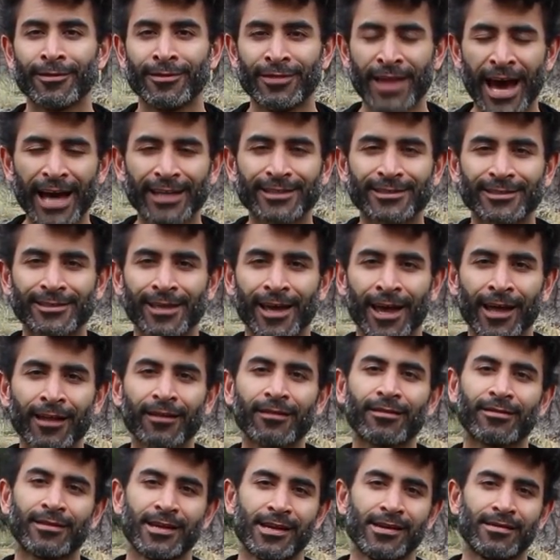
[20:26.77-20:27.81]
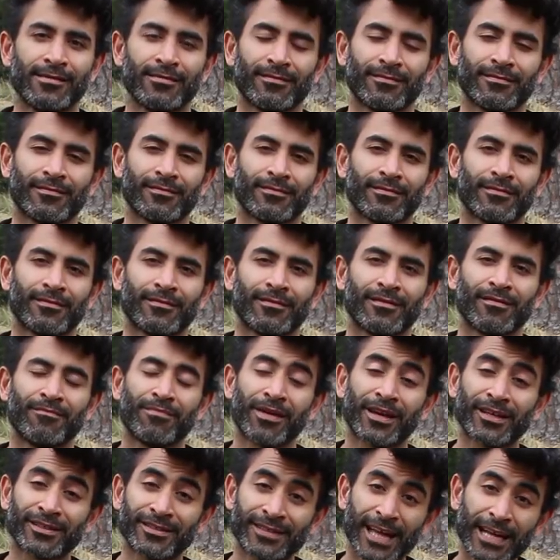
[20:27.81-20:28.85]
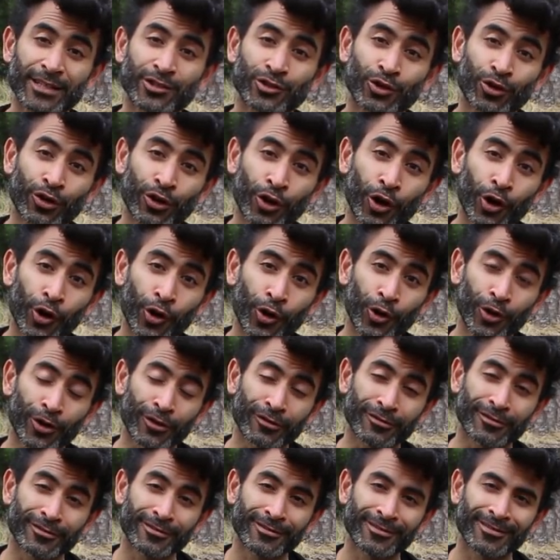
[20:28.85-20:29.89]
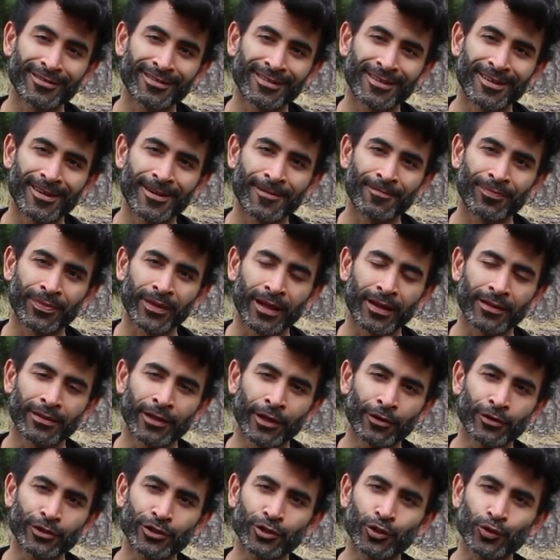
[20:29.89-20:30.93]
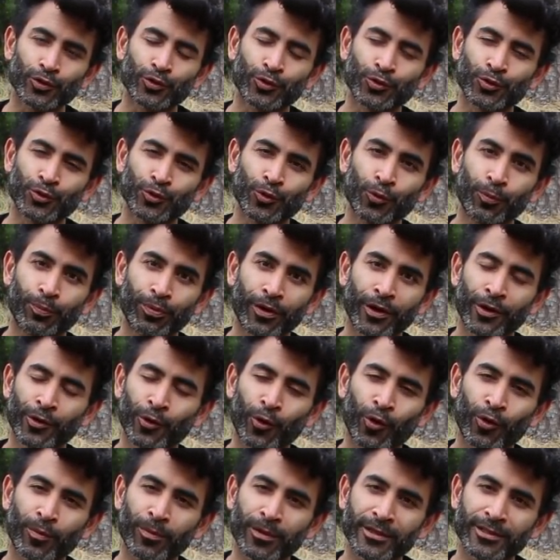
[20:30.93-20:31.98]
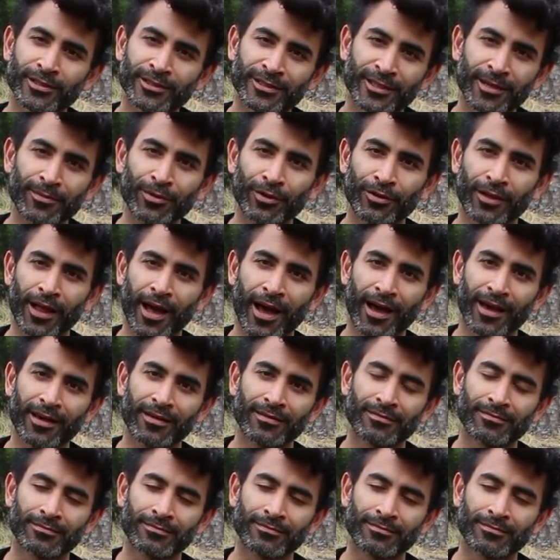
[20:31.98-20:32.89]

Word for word: That's healthy because that's your girl. There is no supranormal stimuli.